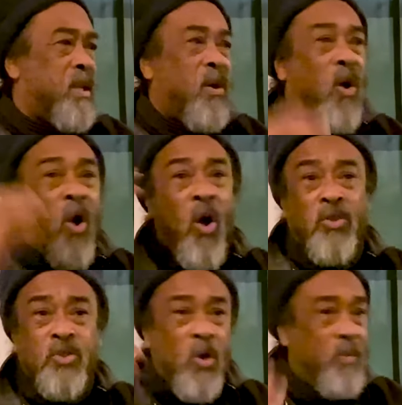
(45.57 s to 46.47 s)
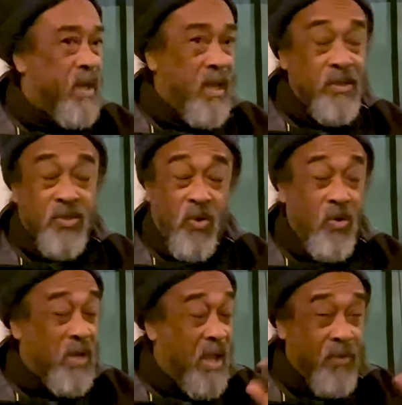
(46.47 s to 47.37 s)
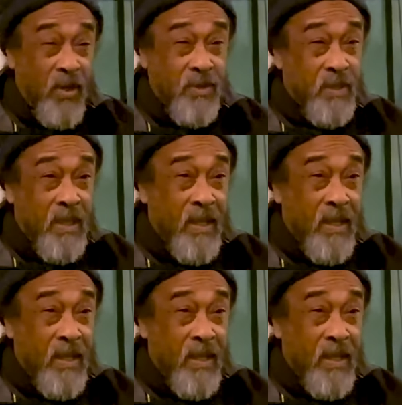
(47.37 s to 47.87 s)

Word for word: And they're all so many, so diverse.